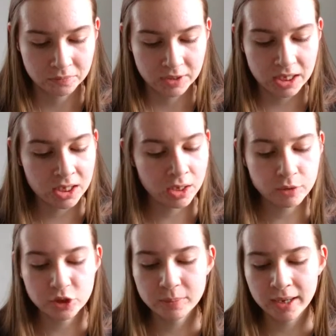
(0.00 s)
He
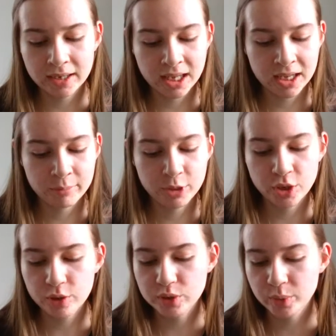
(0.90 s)
knows you by name. He
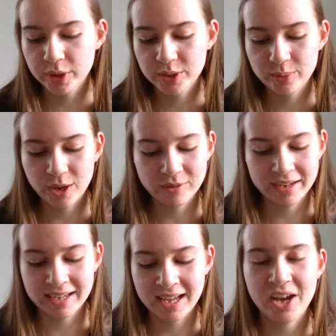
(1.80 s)
knows where you are
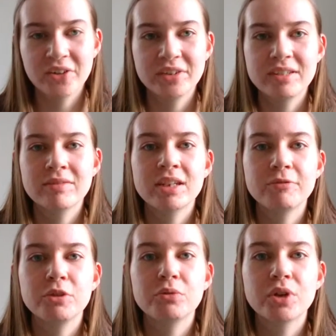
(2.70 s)
right now, even
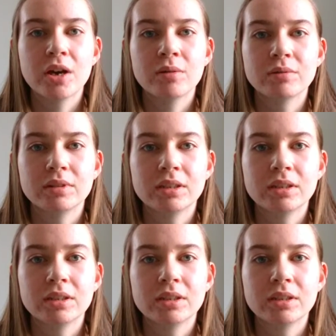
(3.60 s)
if you don't.